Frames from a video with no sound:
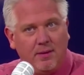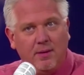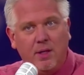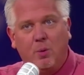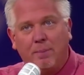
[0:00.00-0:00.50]

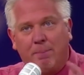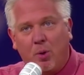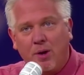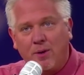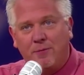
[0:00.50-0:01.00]
You were
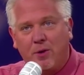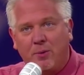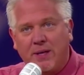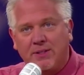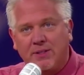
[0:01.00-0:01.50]
born for a
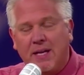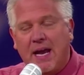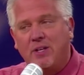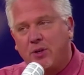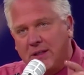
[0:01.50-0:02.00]
reason,
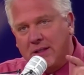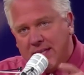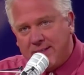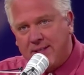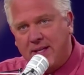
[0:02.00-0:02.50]
and you're
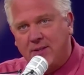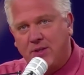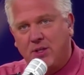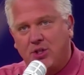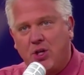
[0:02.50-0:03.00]
listening to
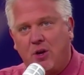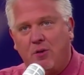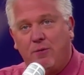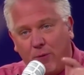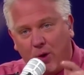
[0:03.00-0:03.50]
this
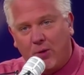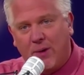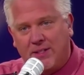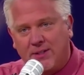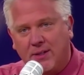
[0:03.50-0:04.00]
show for a
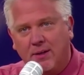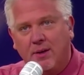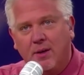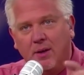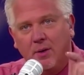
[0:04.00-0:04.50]
reason.
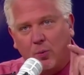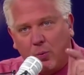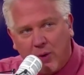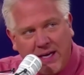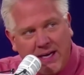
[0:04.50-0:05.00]

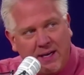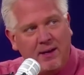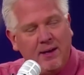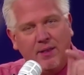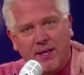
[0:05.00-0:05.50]

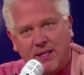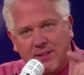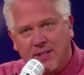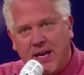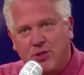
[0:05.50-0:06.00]
Read the
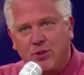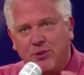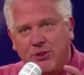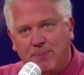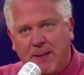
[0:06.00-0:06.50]

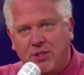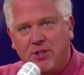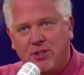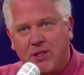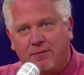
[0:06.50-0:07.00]
essential
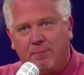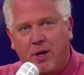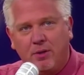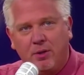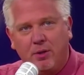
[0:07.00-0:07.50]
speeches of
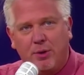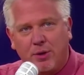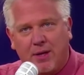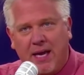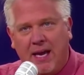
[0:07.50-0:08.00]
Martin
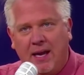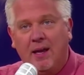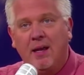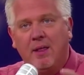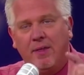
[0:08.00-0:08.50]
Luther King.
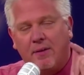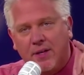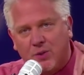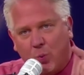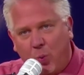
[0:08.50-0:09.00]
There
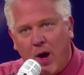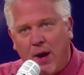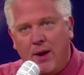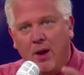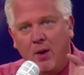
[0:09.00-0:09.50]
is
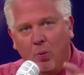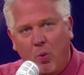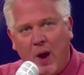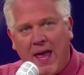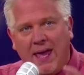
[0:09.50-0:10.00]
one
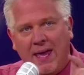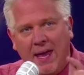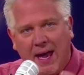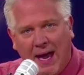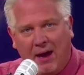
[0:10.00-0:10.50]

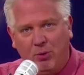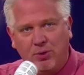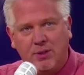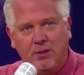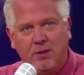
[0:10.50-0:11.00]
way
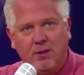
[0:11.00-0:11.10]
out,